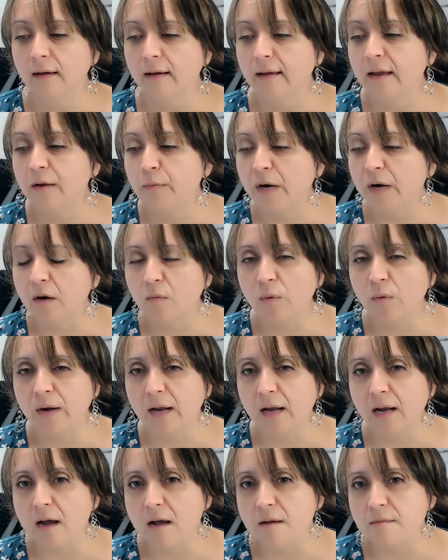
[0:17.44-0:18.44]
and when
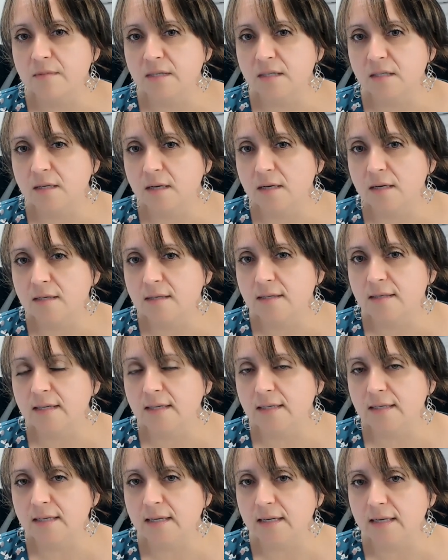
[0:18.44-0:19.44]
it comes to
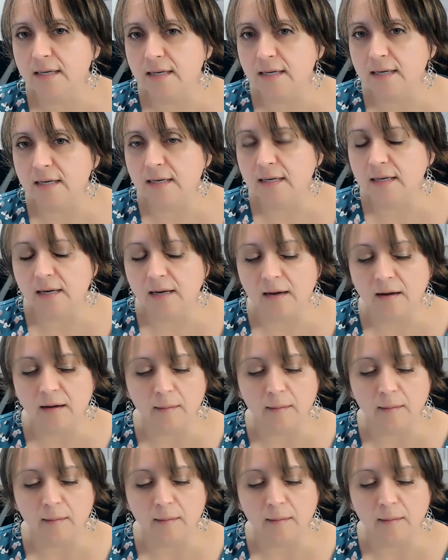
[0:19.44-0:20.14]
CTE